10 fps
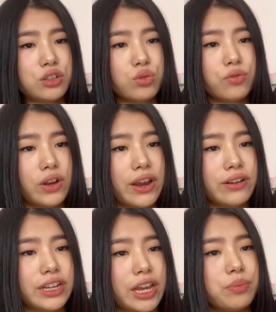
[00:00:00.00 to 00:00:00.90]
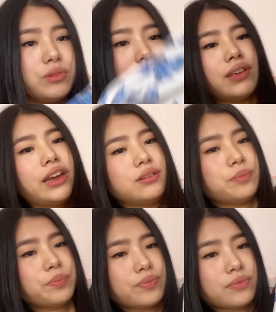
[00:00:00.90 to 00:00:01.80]
to flare type design,
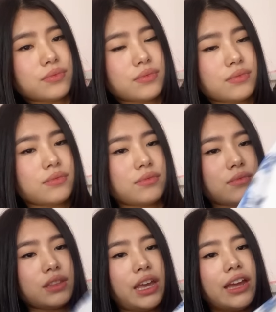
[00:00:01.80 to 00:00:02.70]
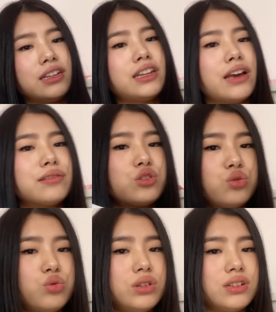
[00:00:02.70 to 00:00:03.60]
and it has two